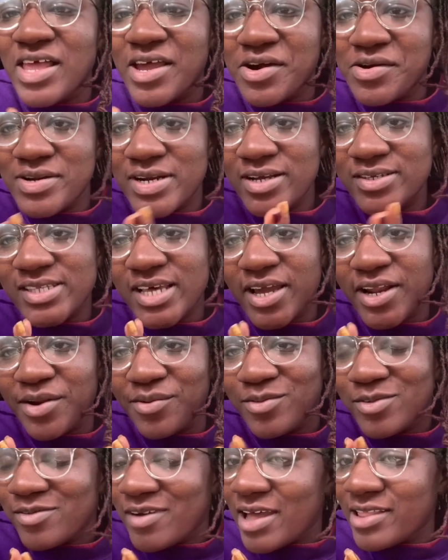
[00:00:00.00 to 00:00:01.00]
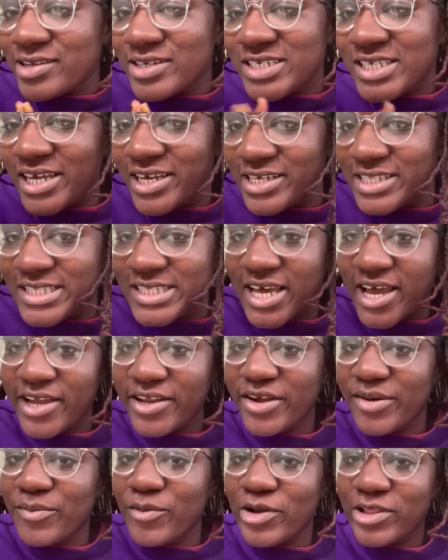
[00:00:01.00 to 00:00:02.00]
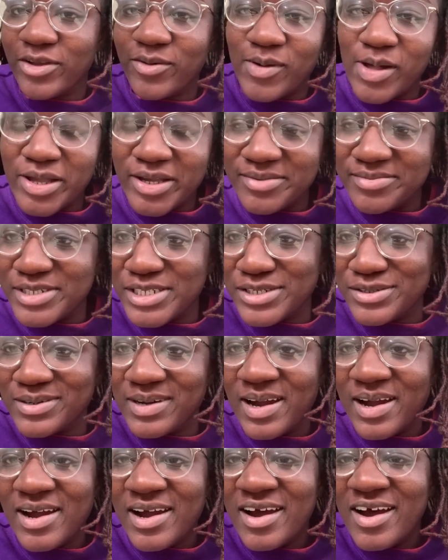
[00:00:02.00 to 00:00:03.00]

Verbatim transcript: like going outside and would rather stay inside, you're more than welcome to.